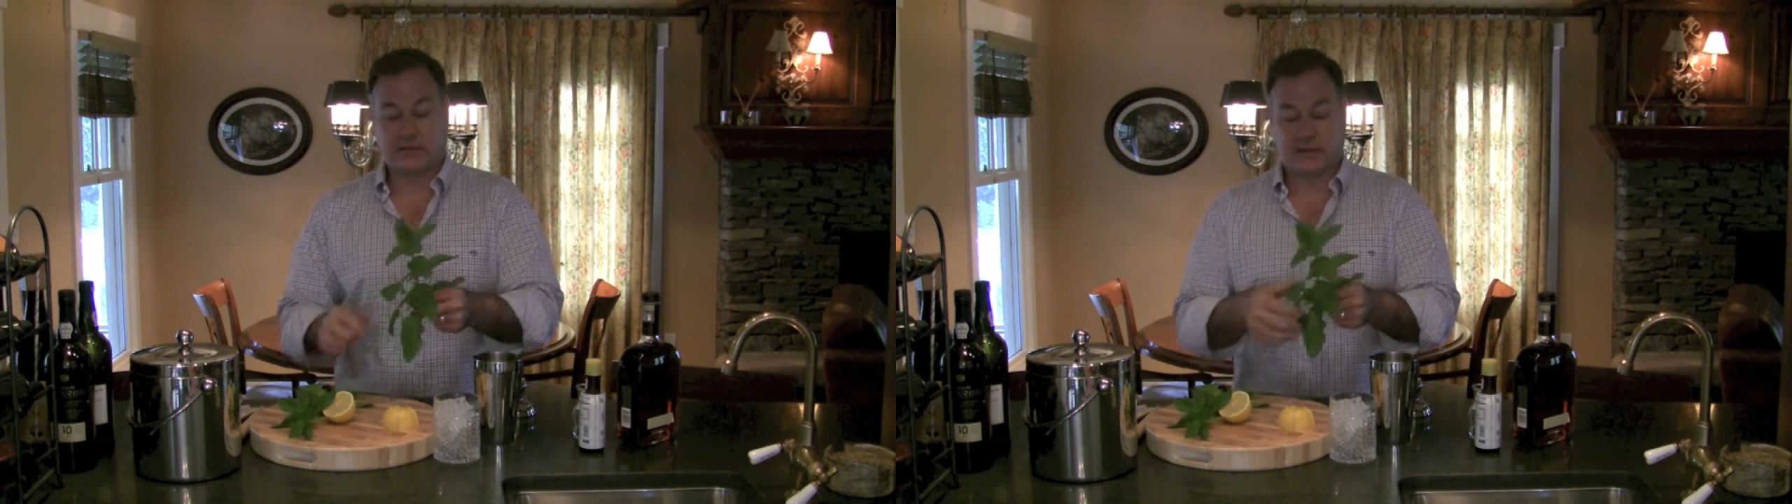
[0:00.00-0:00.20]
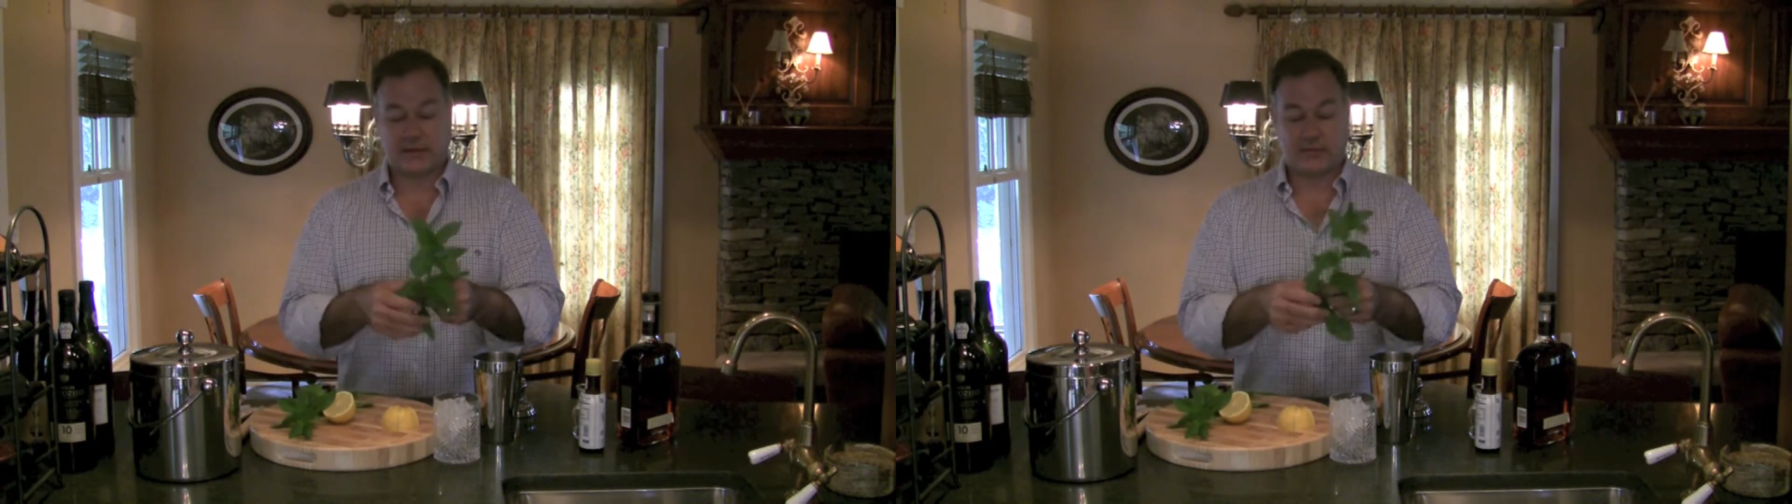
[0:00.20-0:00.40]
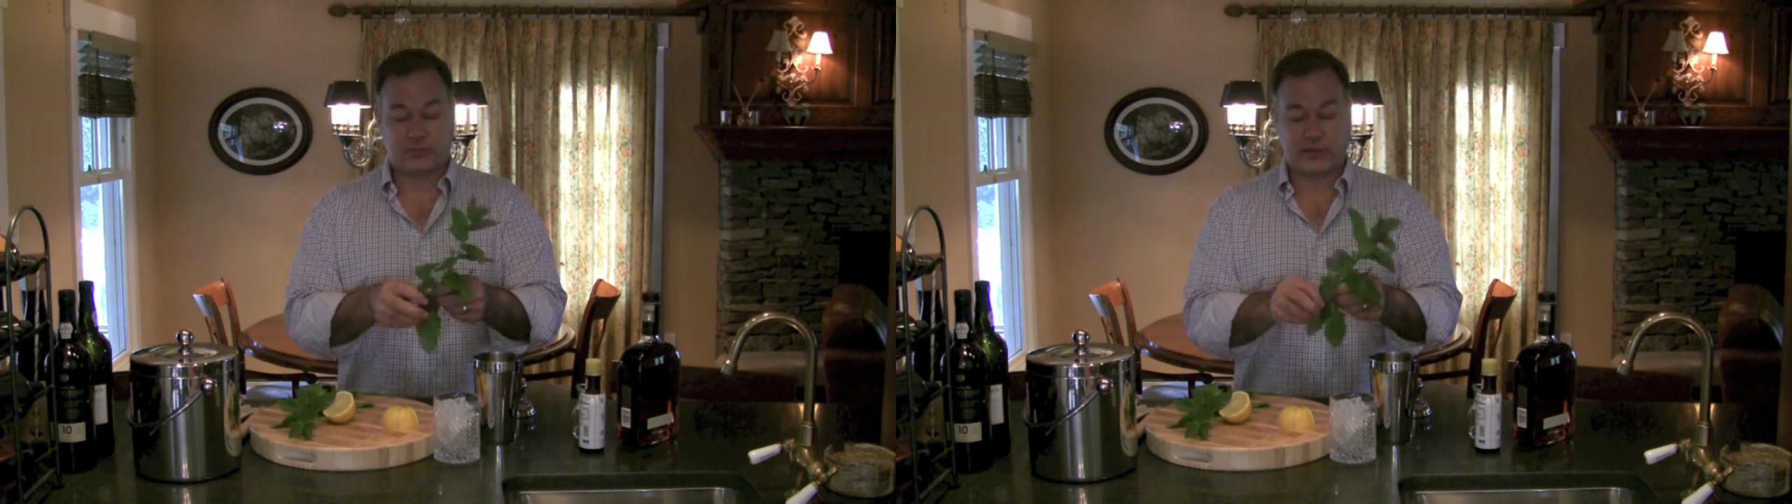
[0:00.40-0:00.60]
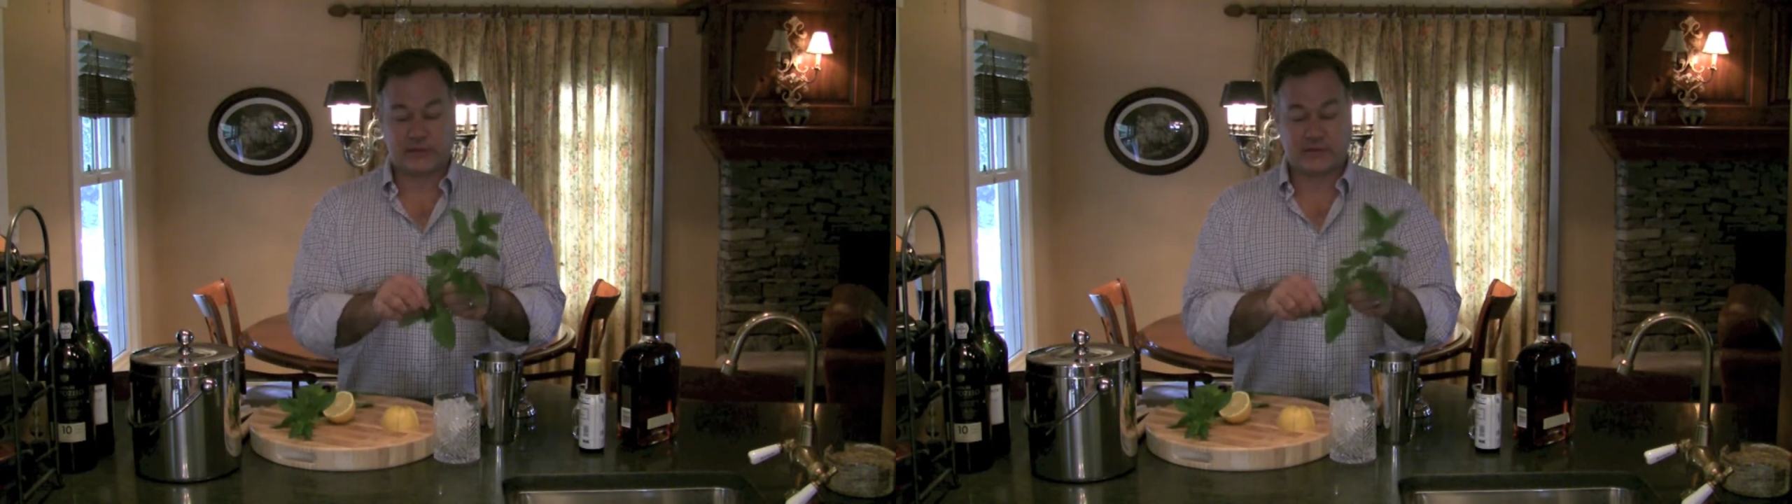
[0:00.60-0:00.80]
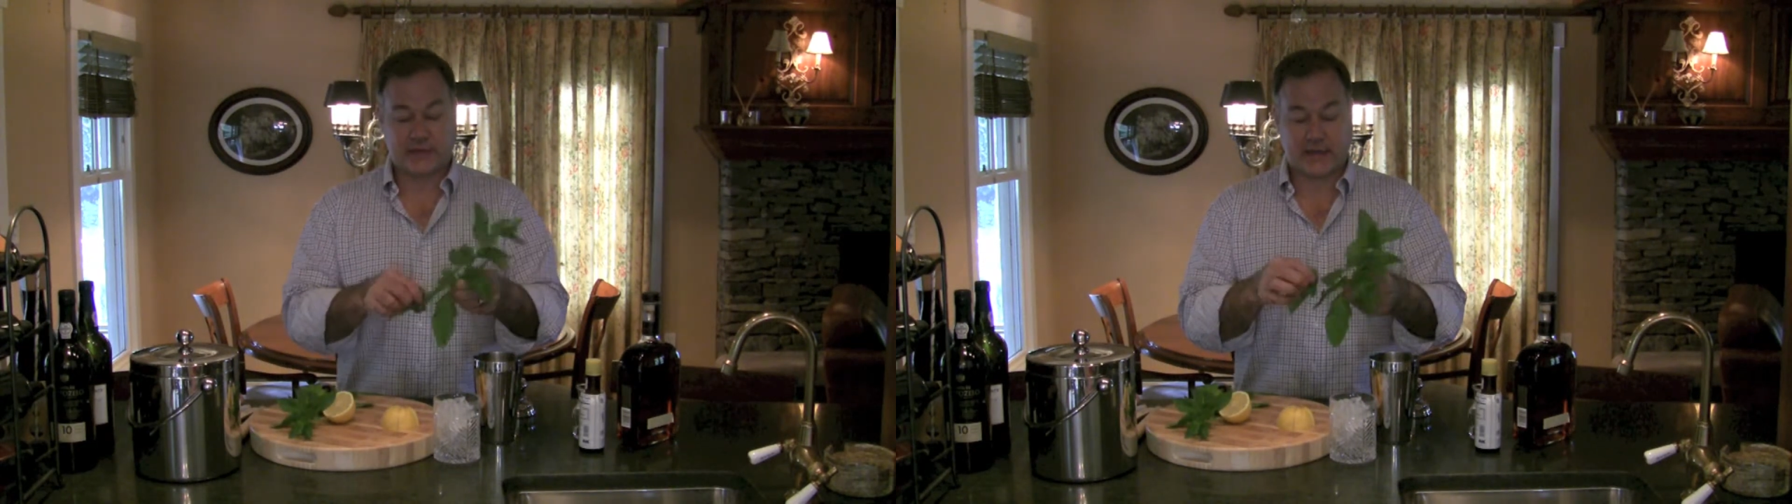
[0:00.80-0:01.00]
a pretty
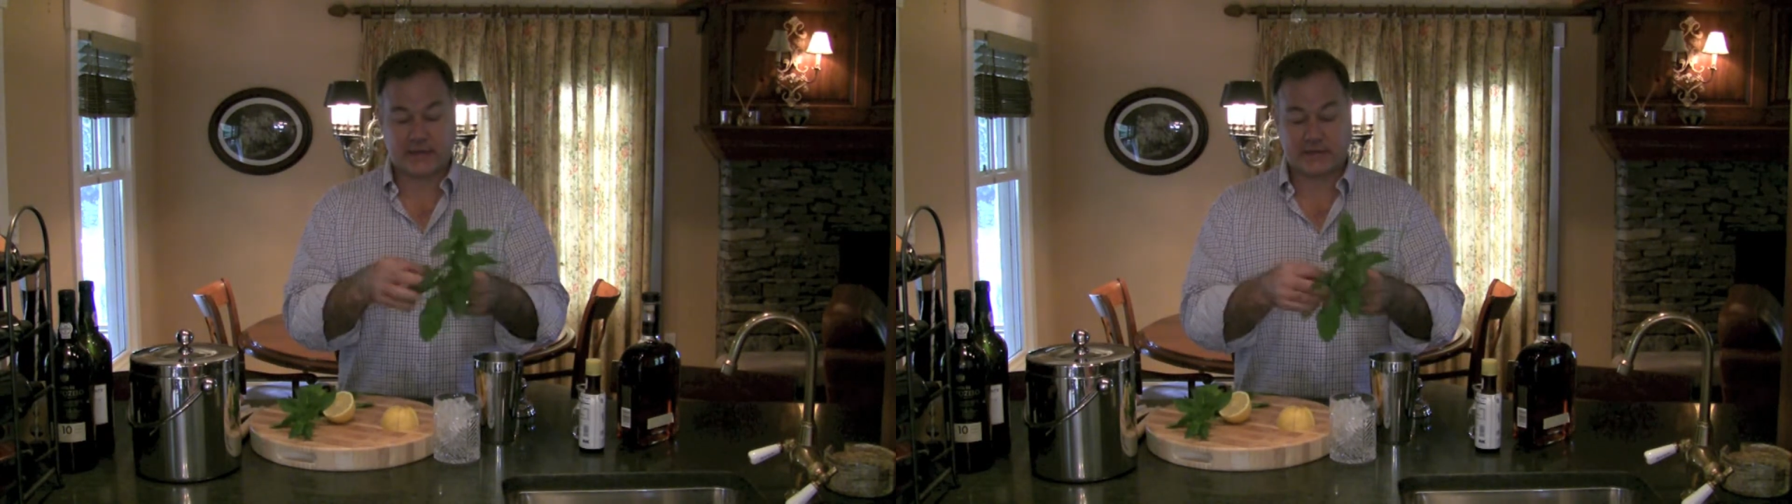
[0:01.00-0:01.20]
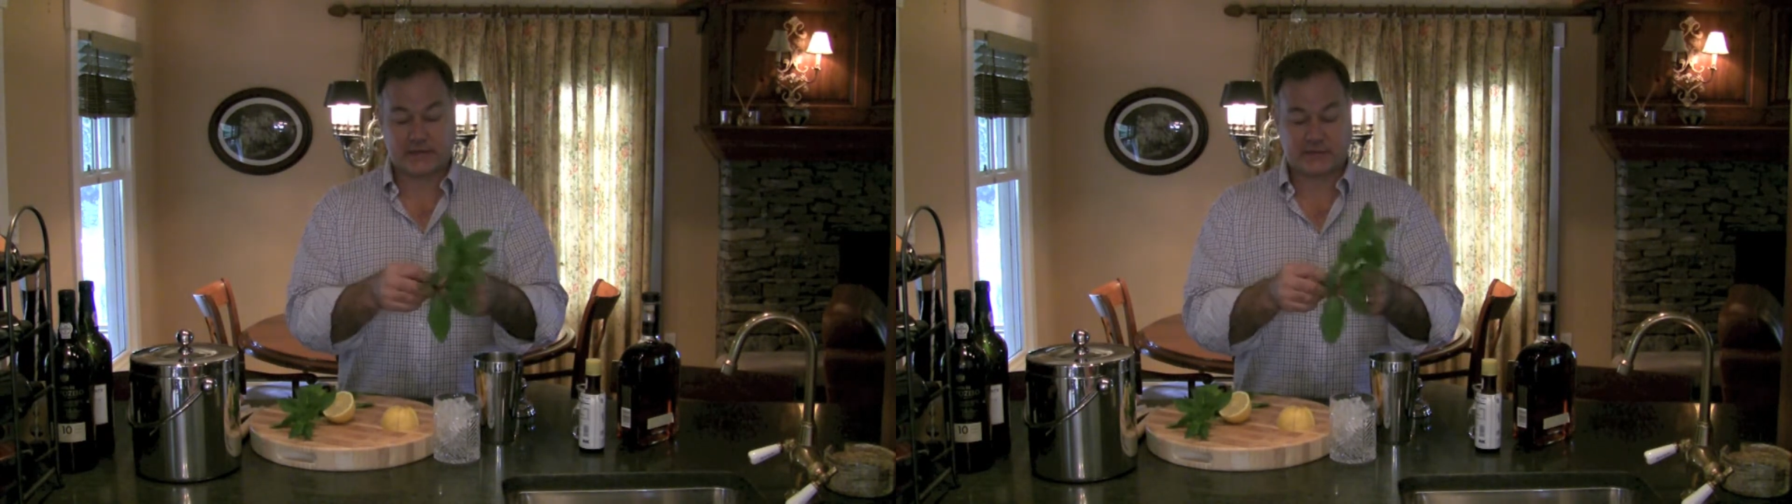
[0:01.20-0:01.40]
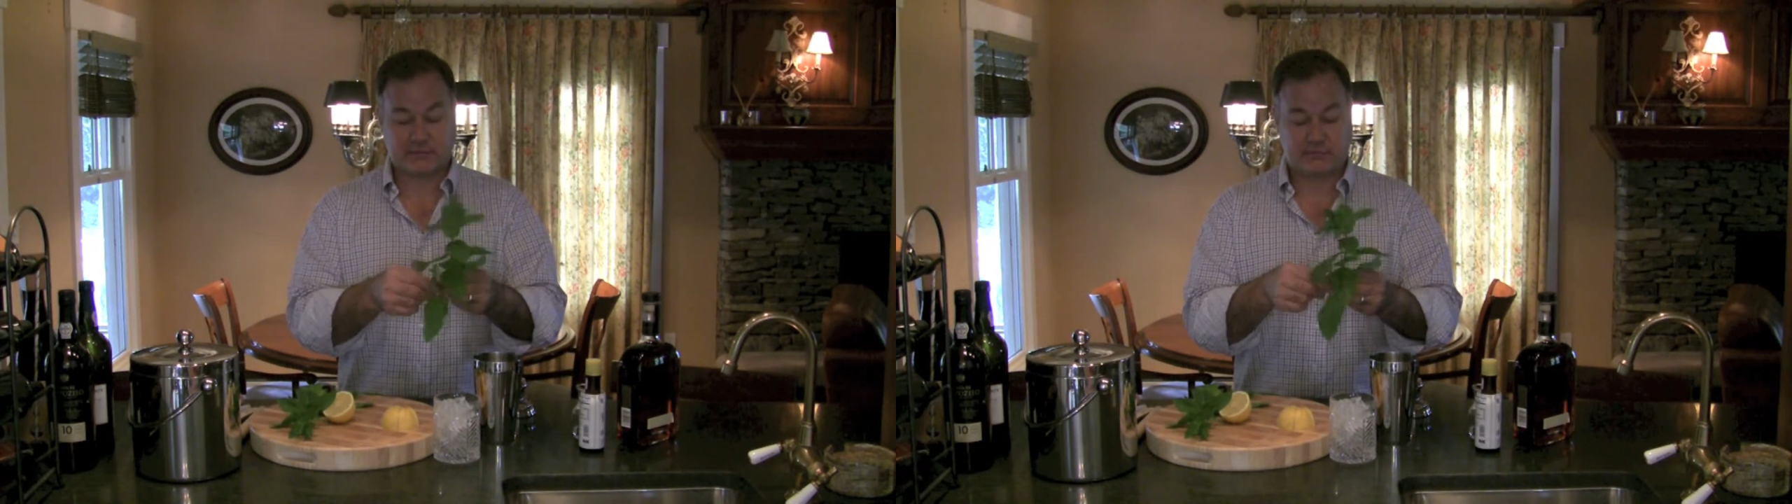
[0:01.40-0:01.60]
good sized